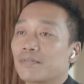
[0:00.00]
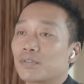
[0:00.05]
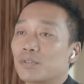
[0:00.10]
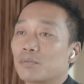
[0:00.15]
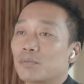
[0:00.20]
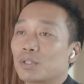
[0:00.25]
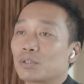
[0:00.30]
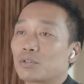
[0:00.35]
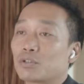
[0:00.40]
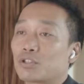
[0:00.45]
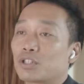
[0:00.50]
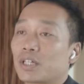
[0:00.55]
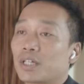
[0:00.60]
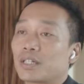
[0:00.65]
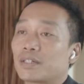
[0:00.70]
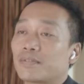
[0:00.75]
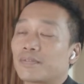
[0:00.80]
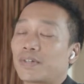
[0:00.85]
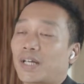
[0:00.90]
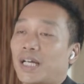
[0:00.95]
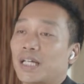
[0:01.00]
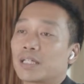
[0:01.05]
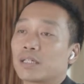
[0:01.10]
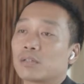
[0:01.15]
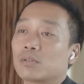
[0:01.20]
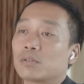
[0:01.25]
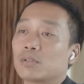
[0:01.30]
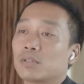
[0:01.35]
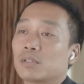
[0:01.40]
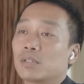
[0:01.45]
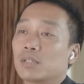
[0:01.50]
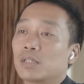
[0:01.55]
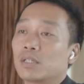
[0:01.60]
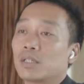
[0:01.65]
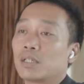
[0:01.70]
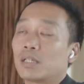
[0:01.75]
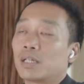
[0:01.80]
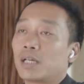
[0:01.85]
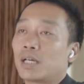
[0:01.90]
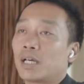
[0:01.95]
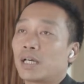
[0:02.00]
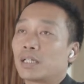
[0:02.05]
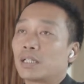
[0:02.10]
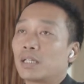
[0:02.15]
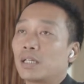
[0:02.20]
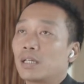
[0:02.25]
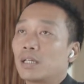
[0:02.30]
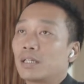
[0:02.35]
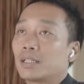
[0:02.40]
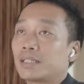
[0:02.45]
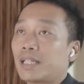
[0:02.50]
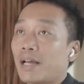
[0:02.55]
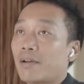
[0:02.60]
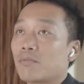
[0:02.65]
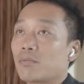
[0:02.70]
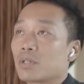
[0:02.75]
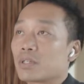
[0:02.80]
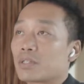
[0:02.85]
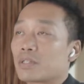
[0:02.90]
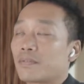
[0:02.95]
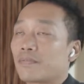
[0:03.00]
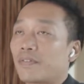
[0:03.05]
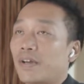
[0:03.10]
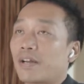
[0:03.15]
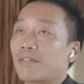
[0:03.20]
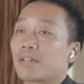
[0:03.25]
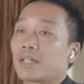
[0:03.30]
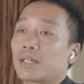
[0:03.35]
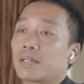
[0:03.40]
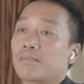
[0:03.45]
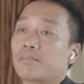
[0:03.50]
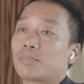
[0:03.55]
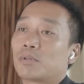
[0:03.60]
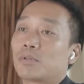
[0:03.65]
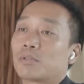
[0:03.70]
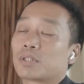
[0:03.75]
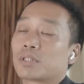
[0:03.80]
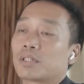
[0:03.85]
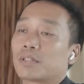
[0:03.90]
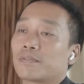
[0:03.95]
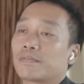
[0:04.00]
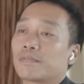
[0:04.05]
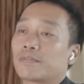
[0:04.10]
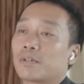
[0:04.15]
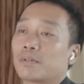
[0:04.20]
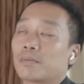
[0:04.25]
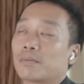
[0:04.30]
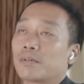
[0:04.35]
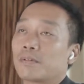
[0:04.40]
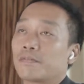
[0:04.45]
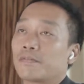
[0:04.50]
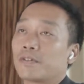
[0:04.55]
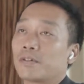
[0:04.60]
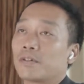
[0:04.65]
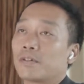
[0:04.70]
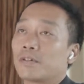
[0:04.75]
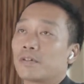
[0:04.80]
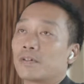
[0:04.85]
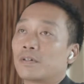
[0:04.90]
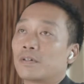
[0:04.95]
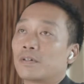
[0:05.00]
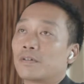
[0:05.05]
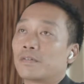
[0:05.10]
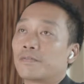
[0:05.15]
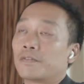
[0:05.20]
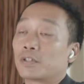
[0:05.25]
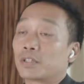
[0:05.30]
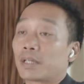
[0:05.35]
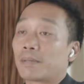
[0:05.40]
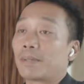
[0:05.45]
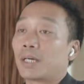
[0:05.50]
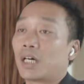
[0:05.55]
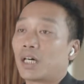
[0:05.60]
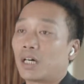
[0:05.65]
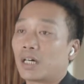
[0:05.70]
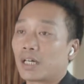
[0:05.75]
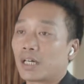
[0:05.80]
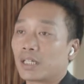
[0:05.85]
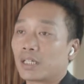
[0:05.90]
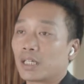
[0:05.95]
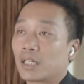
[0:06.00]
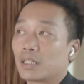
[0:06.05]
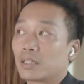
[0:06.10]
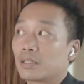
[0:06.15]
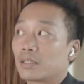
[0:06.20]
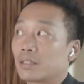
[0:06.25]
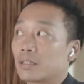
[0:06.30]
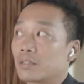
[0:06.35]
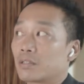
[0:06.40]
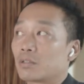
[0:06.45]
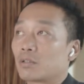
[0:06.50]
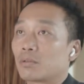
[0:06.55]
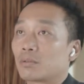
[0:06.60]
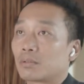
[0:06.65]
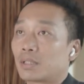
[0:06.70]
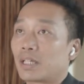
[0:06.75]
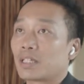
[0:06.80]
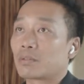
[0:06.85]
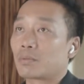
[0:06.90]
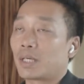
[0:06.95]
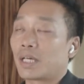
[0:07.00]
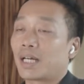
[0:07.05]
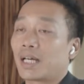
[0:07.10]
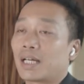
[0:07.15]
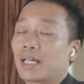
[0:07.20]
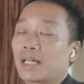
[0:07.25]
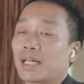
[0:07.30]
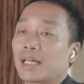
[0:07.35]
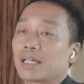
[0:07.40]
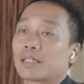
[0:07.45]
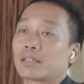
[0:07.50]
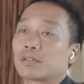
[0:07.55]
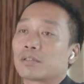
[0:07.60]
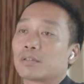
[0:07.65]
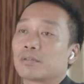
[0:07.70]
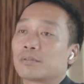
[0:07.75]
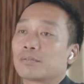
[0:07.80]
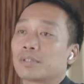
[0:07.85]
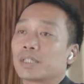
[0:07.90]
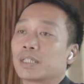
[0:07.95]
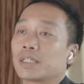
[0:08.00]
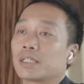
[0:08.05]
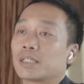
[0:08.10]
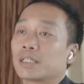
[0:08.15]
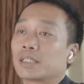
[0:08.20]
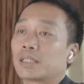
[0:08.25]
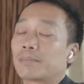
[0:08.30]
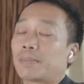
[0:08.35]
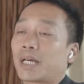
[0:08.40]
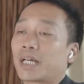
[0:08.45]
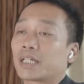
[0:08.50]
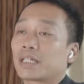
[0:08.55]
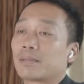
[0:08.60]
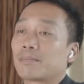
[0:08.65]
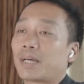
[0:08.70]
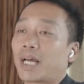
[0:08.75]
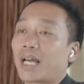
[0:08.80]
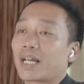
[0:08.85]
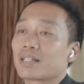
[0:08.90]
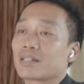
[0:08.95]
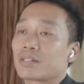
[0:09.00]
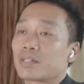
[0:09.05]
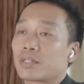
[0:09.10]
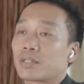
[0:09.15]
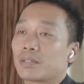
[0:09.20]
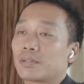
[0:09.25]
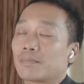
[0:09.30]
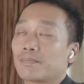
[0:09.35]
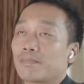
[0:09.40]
You want to share the value, and that was very important for that part. And then so that's why I like to read independent magazine.